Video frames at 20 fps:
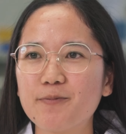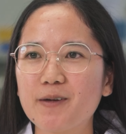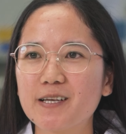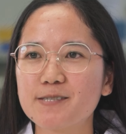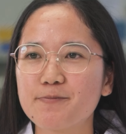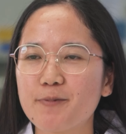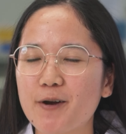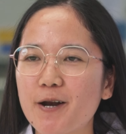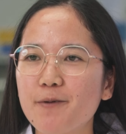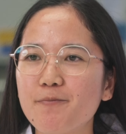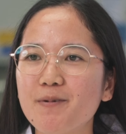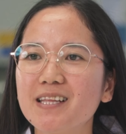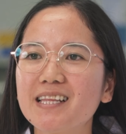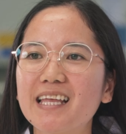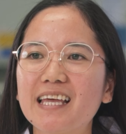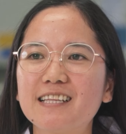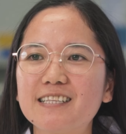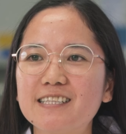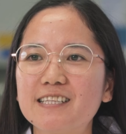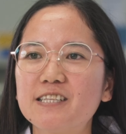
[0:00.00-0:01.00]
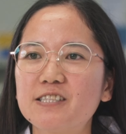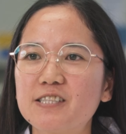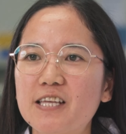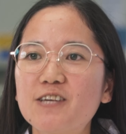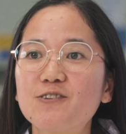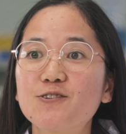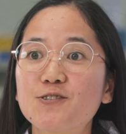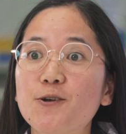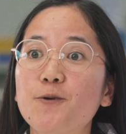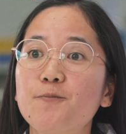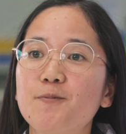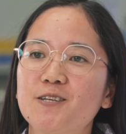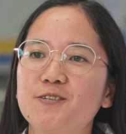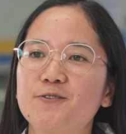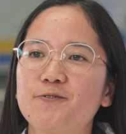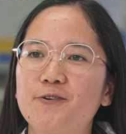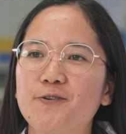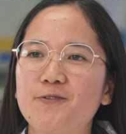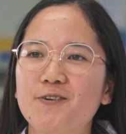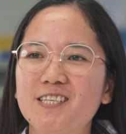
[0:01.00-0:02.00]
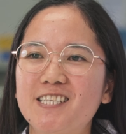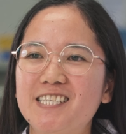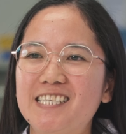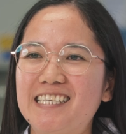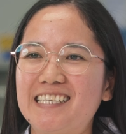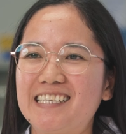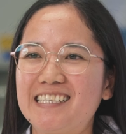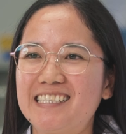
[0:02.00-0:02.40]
experiment, and thank you so much for watching.